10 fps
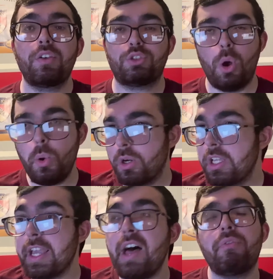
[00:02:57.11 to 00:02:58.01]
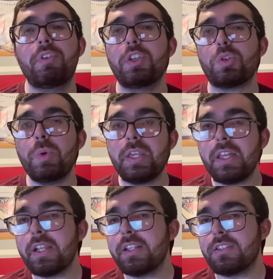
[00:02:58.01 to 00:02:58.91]
totally out for this weekend
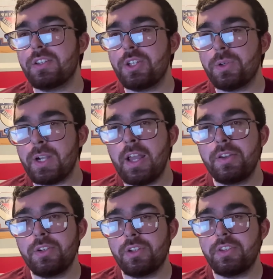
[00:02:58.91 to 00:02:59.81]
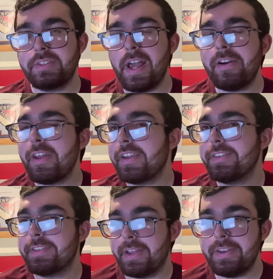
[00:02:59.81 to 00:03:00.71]
against the New York Islanders on Saturday
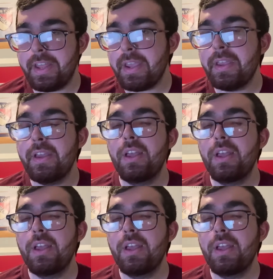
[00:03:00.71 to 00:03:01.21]
and Sunday,